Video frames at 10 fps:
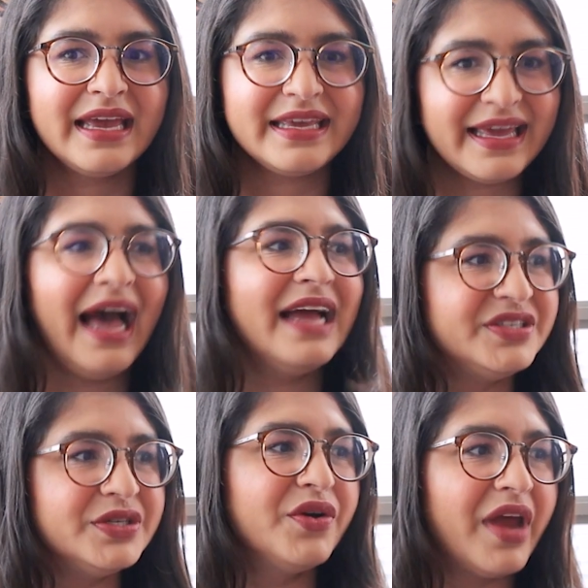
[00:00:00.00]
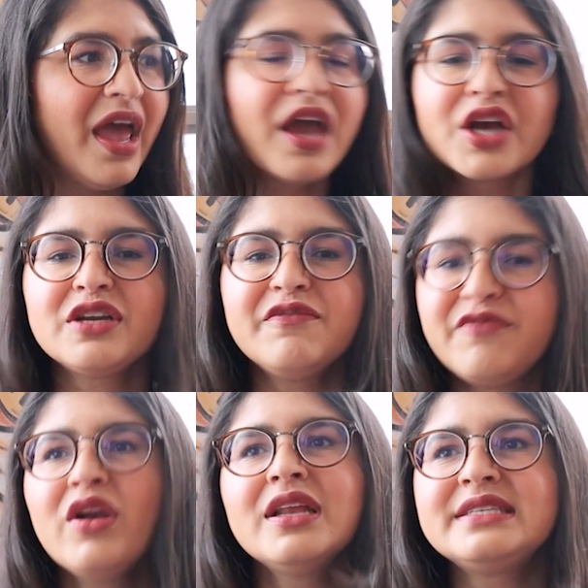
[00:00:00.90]
Yeah, dude, because she
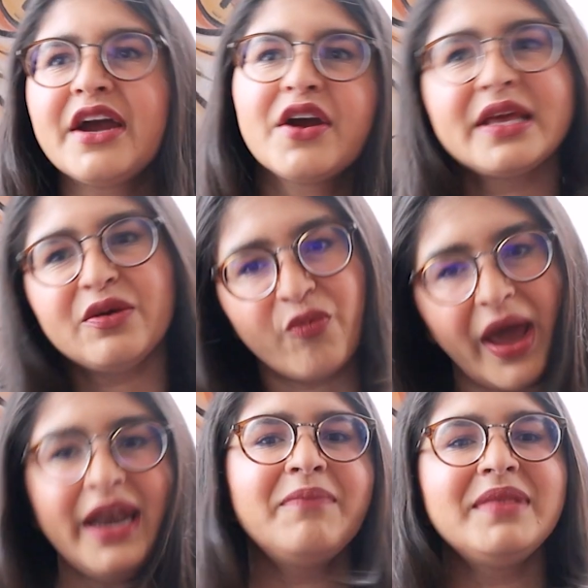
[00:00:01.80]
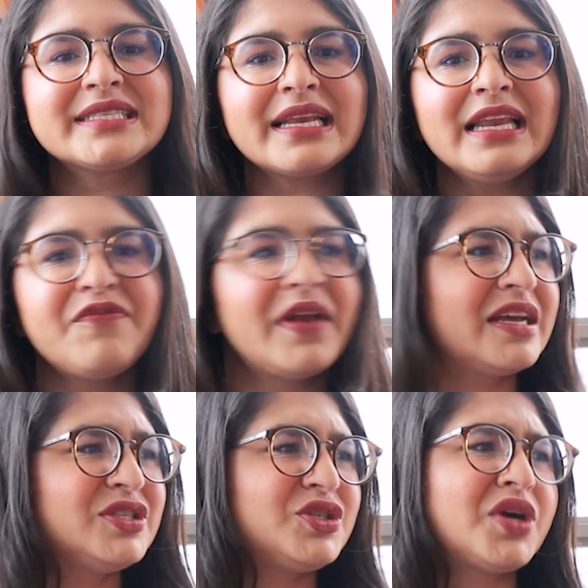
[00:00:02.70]
voluntarily went up this cliff and
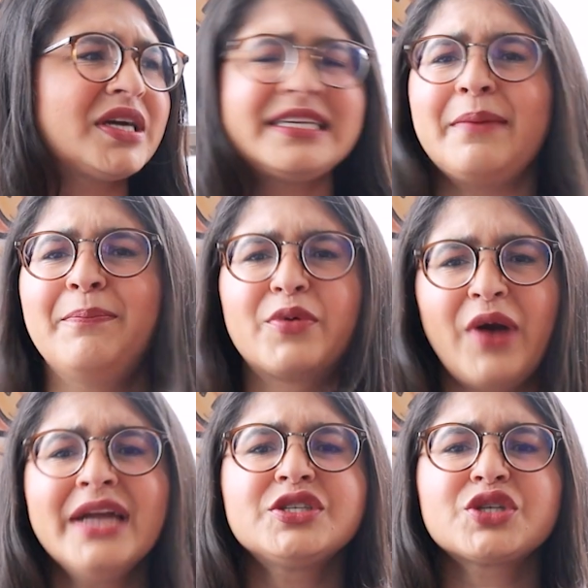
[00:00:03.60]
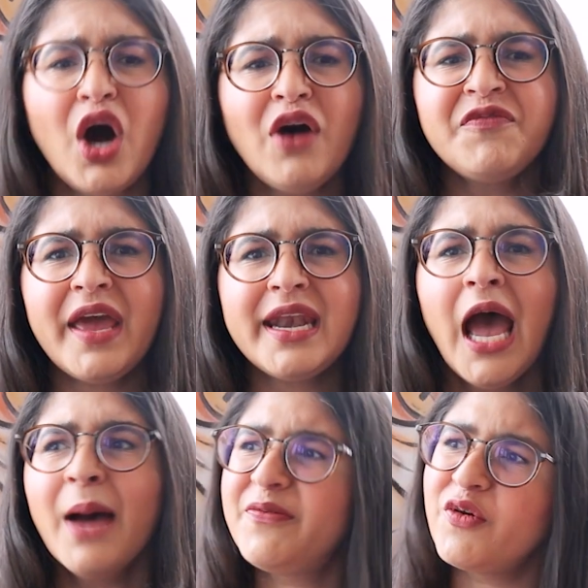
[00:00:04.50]
constructed a branch coffin
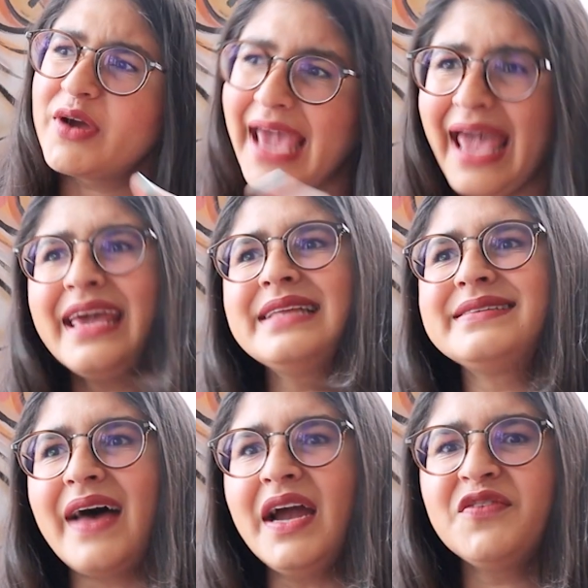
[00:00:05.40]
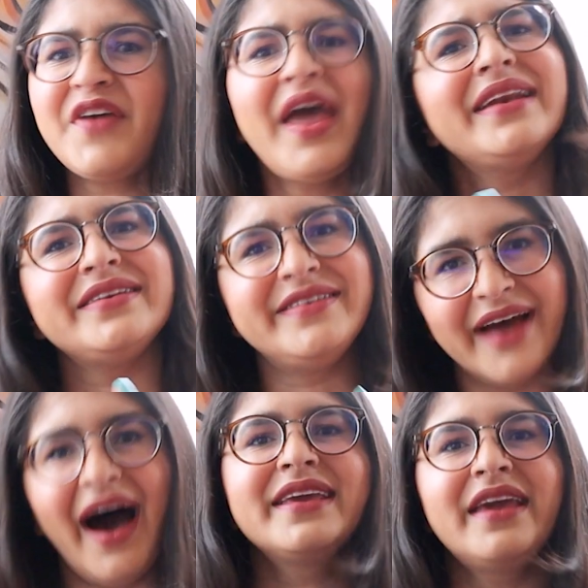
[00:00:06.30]
before getting inside of it and
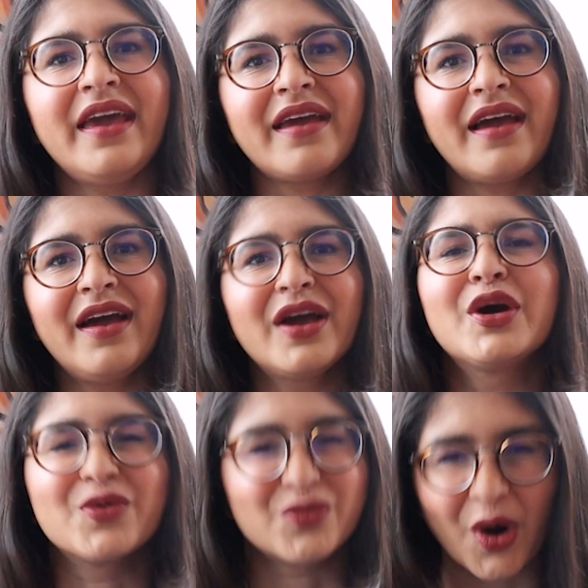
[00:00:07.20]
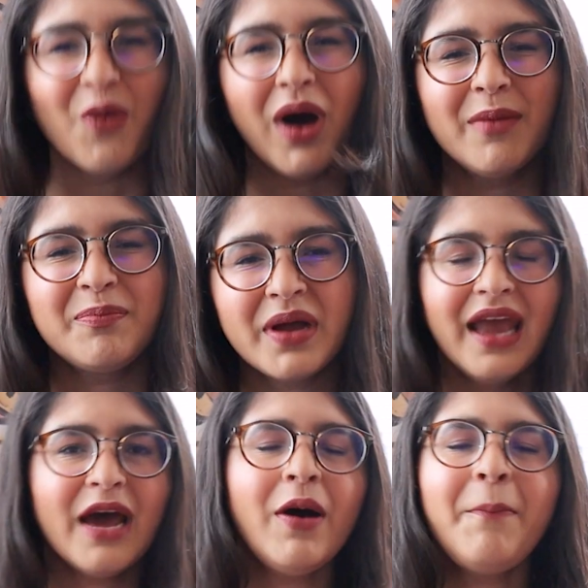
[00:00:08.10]
dying. grow up.
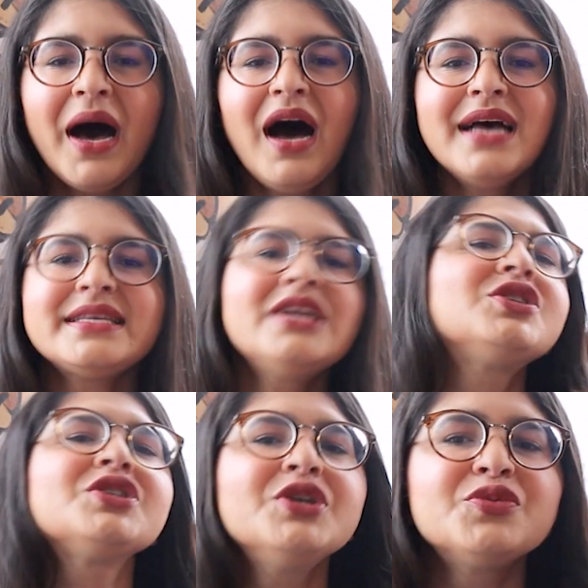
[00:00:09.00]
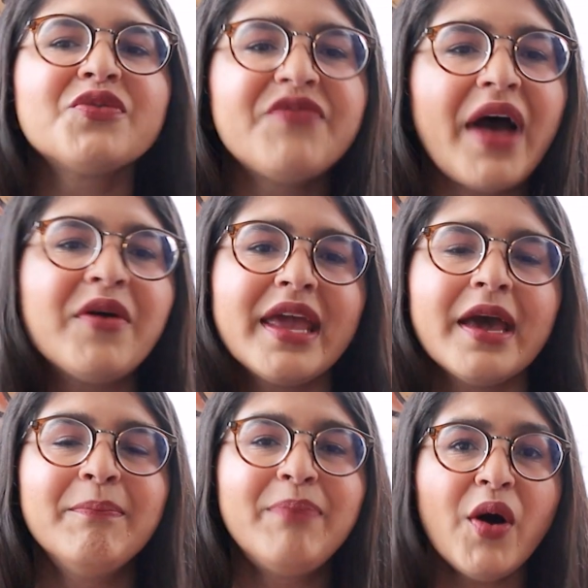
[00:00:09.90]
Now, her purse and shoes were found near
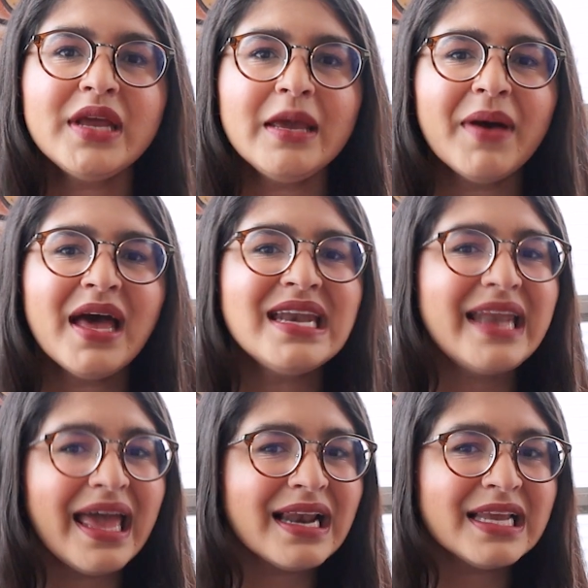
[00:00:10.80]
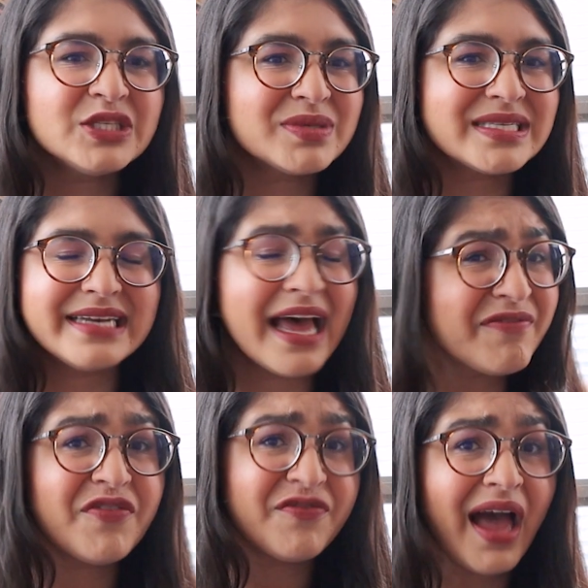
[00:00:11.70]
her body, but her necklace was
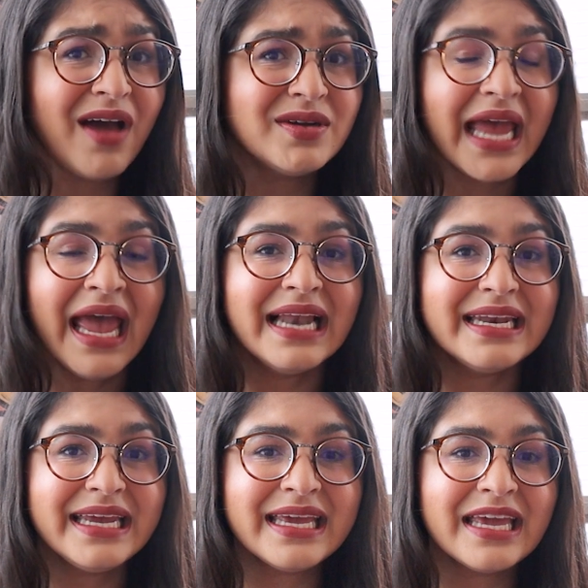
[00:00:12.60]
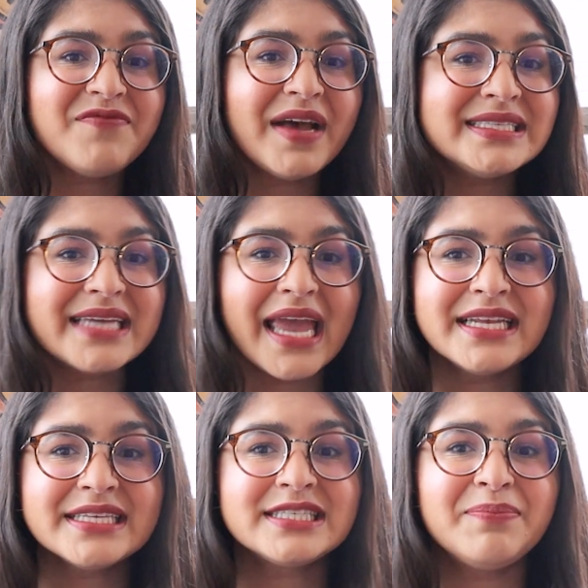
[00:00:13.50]
never found, leading
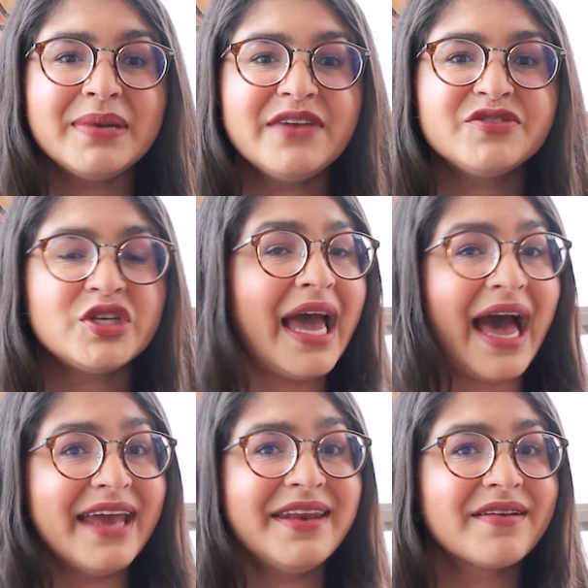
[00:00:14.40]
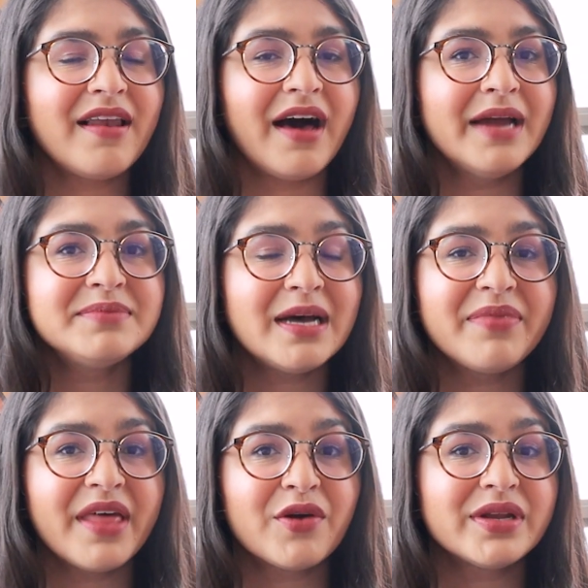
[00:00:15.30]
investigators to believe she hadn't climbed up
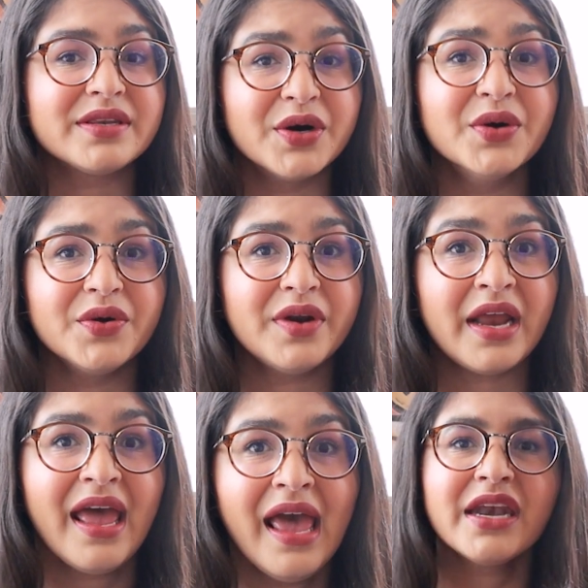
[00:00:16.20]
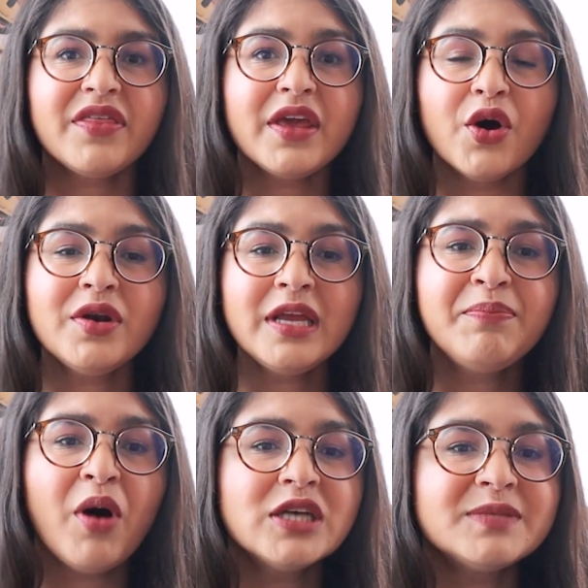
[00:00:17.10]
there alone. Now, the only
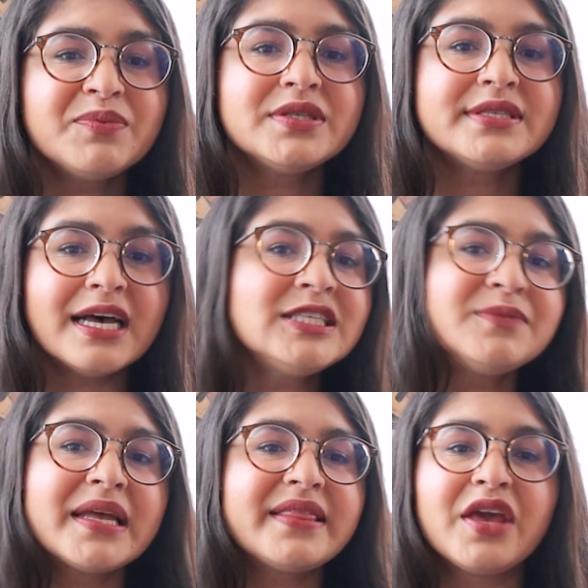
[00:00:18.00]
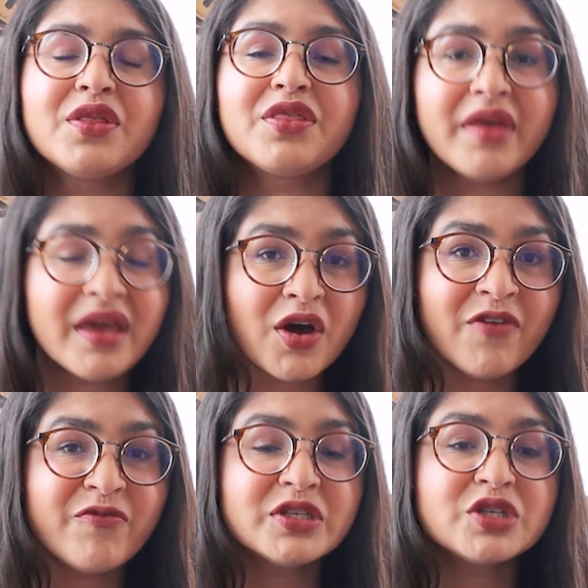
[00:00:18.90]
possible suspect they could think
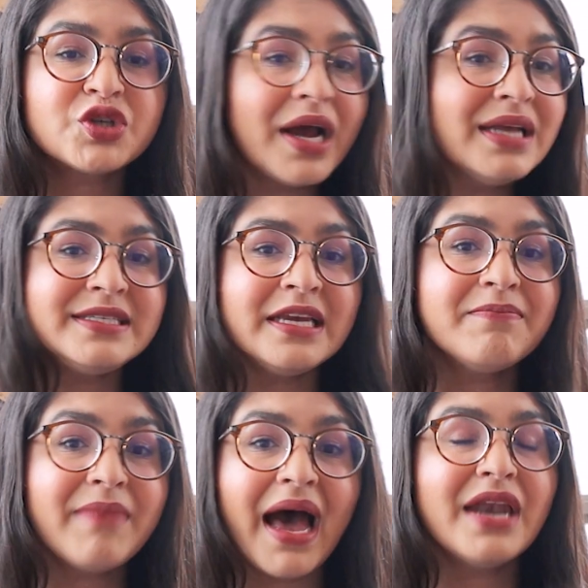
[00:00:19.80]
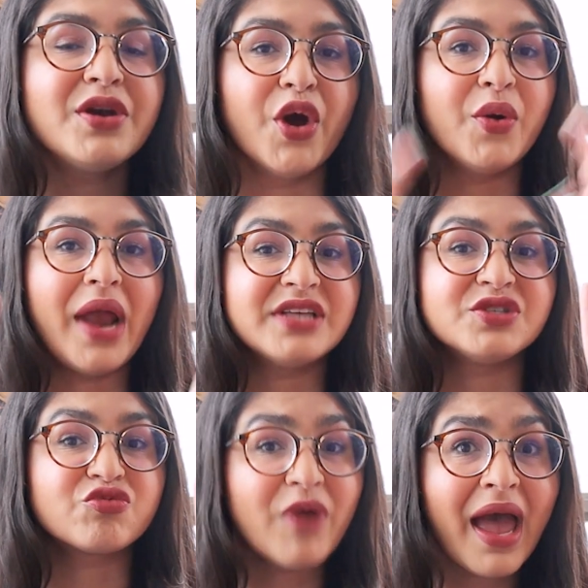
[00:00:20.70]
of was a transient man known
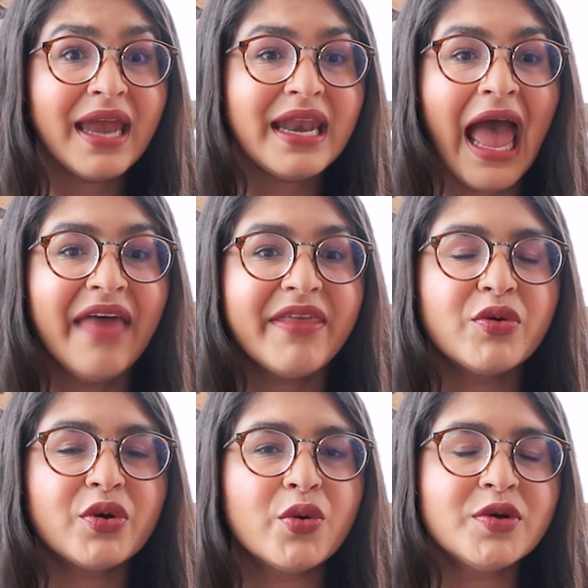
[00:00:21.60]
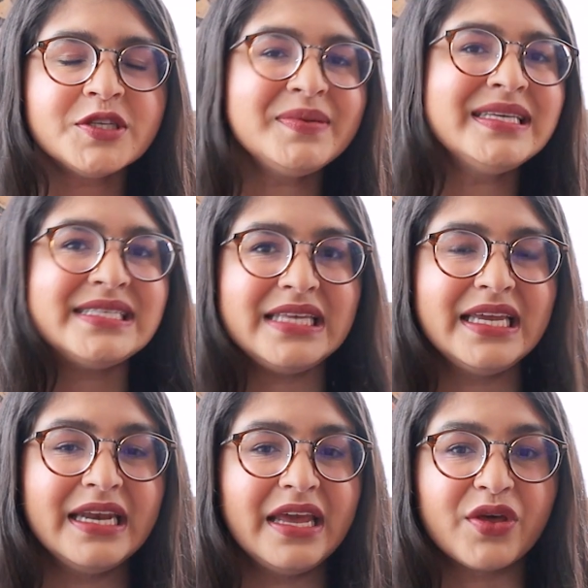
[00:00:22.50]
as Red that would always be
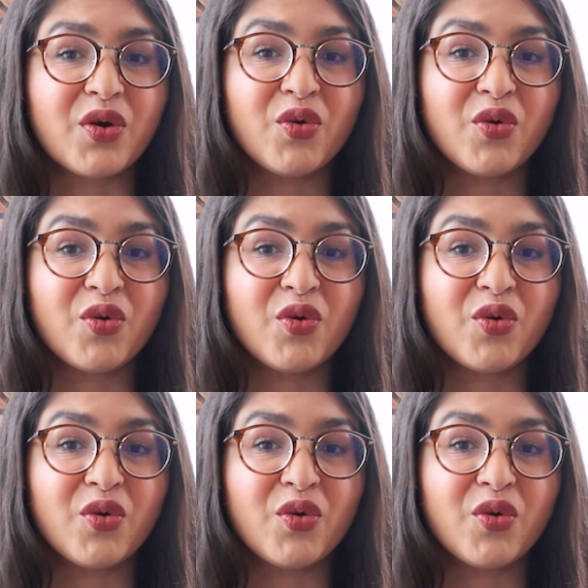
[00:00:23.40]
seen near the